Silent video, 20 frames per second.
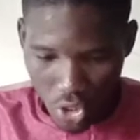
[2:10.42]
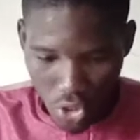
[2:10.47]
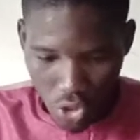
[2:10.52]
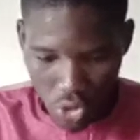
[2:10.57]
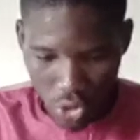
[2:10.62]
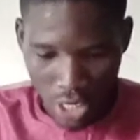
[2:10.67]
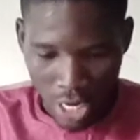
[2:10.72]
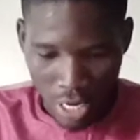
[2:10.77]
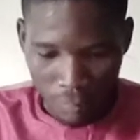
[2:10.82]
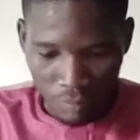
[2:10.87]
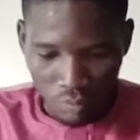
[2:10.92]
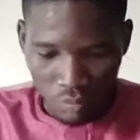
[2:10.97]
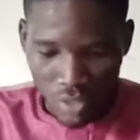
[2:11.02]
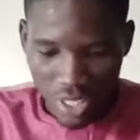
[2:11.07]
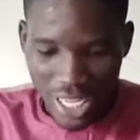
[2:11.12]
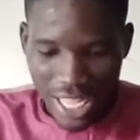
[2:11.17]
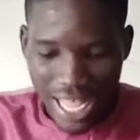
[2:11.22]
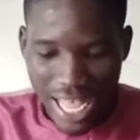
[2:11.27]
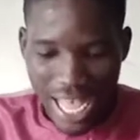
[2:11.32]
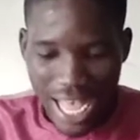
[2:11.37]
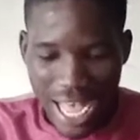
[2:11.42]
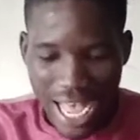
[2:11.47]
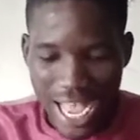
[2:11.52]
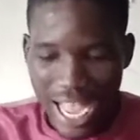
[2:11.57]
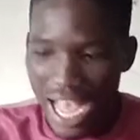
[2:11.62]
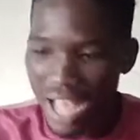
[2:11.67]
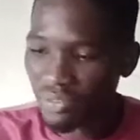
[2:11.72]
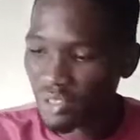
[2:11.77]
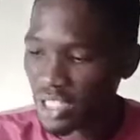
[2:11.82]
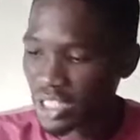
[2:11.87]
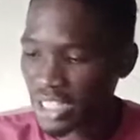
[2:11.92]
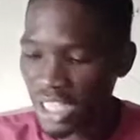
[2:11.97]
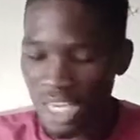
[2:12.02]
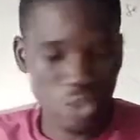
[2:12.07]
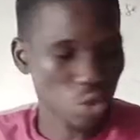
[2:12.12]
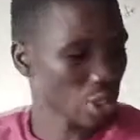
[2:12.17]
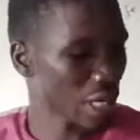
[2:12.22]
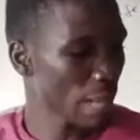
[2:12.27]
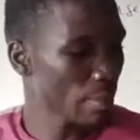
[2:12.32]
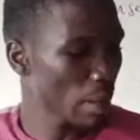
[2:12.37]
So now I have this now.
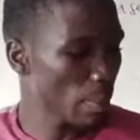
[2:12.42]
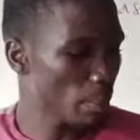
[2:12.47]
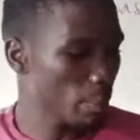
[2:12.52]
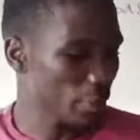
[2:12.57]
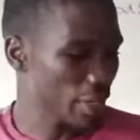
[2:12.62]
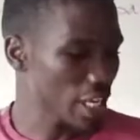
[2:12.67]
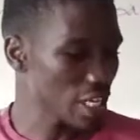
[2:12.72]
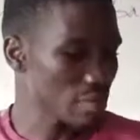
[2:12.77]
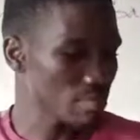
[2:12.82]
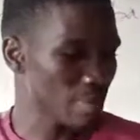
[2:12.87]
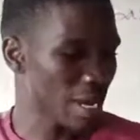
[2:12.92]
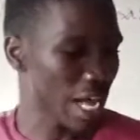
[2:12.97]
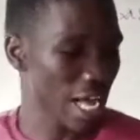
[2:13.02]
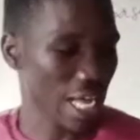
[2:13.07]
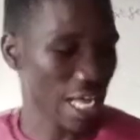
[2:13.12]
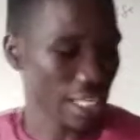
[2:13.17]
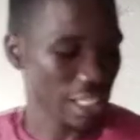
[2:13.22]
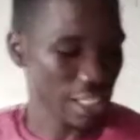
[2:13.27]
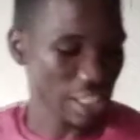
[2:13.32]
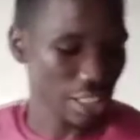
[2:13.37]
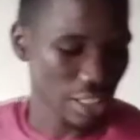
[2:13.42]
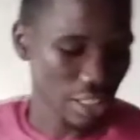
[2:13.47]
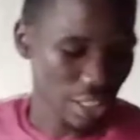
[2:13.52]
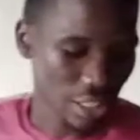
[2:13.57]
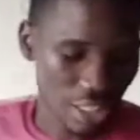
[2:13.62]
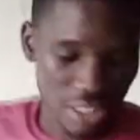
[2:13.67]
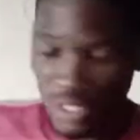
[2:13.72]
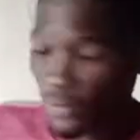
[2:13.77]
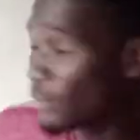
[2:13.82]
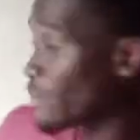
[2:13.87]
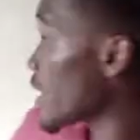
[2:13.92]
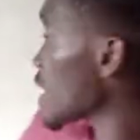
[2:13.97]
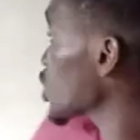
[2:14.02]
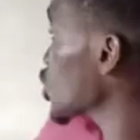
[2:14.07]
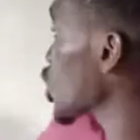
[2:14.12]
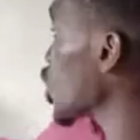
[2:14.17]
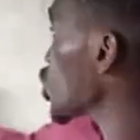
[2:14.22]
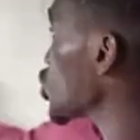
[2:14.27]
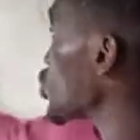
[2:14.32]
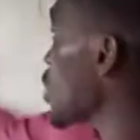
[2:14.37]
So let me pick the
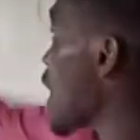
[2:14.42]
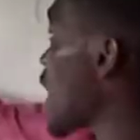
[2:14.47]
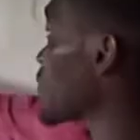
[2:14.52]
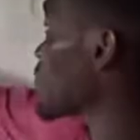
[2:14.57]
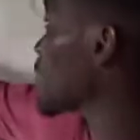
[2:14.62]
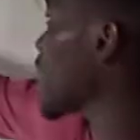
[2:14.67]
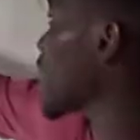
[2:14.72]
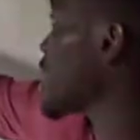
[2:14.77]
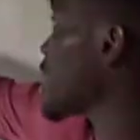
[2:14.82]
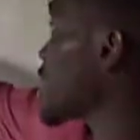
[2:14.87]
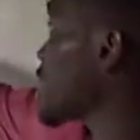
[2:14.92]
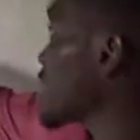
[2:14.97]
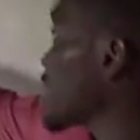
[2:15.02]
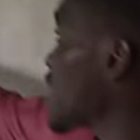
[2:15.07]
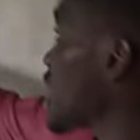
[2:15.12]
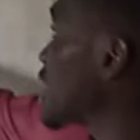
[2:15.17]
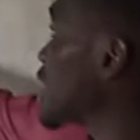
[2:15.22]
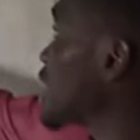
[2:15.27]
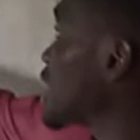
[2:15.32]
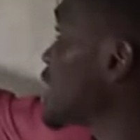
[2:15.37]
first salt we have here is